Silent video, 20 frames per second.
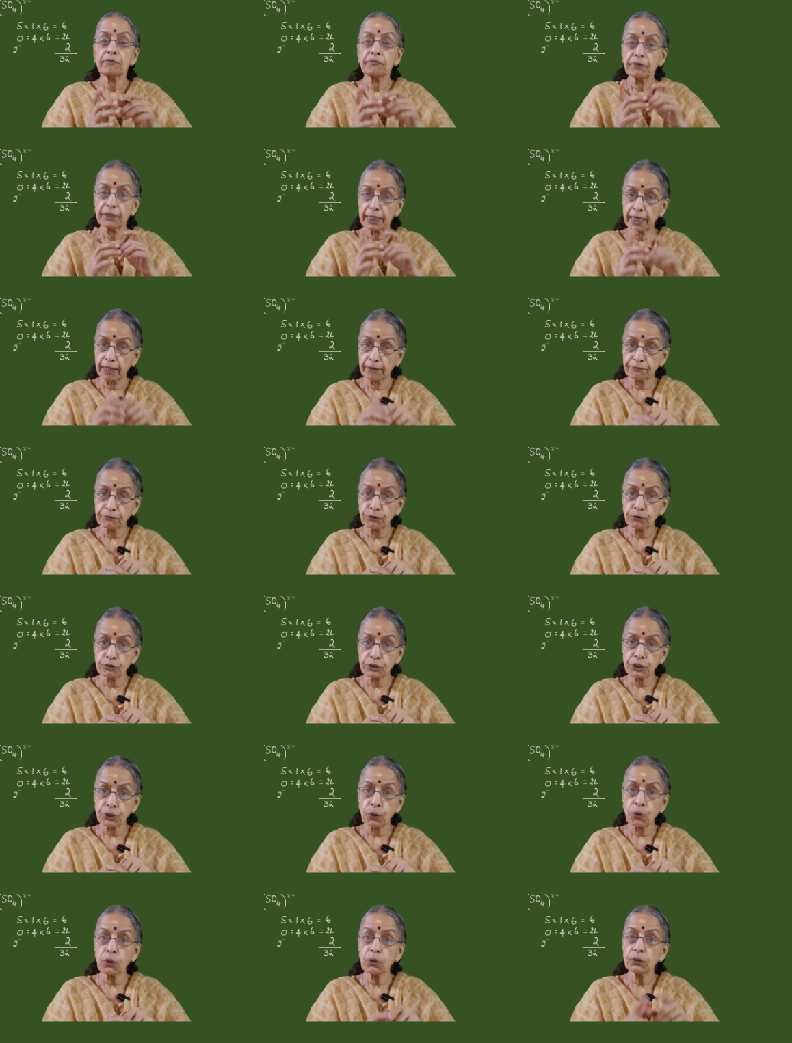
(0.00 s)
we have to
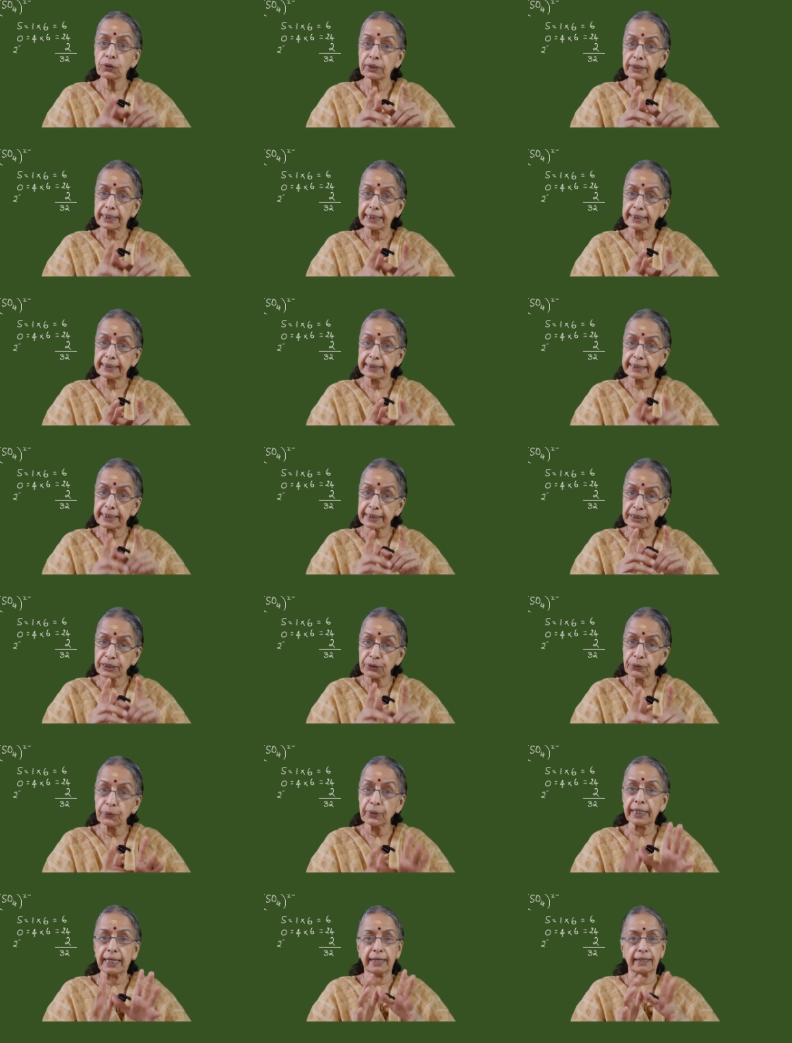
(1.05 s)
show
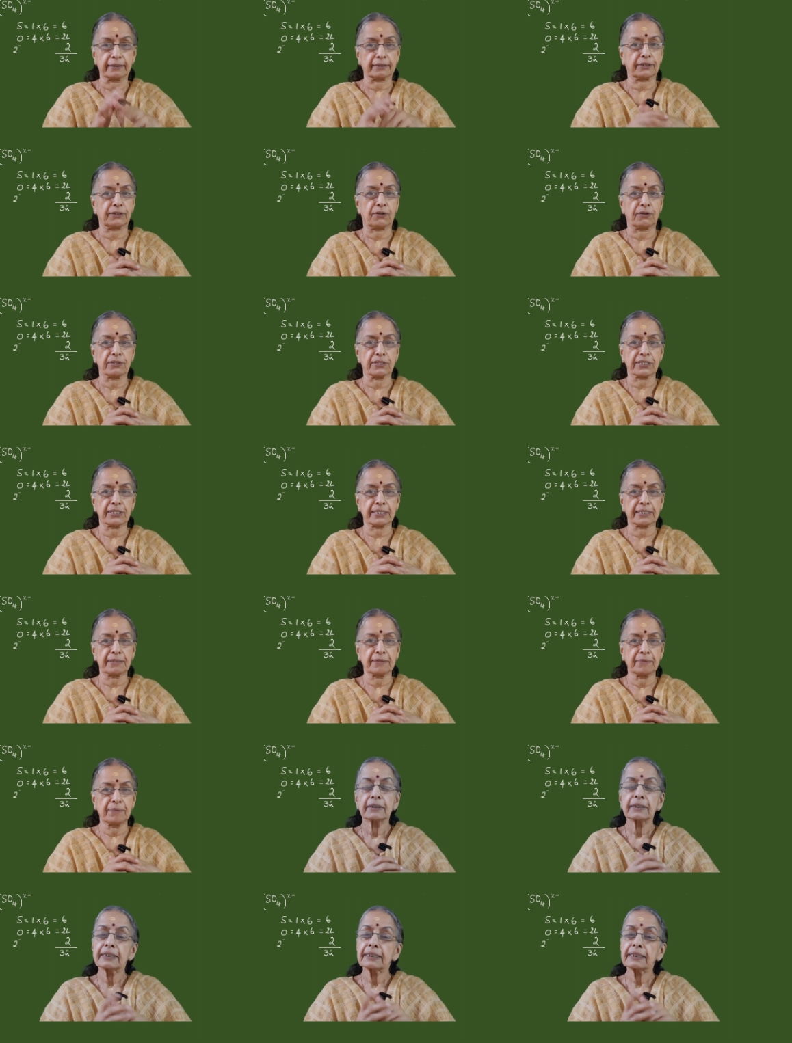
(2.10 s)
32 electrons.